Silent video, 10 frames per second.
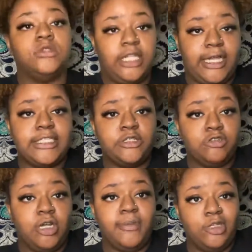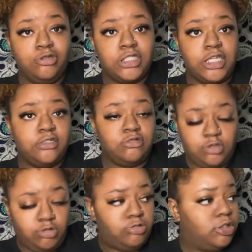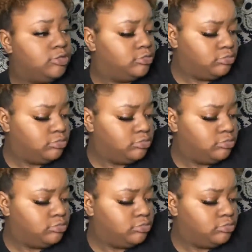Like I told you, I'm a little slow, so hold on.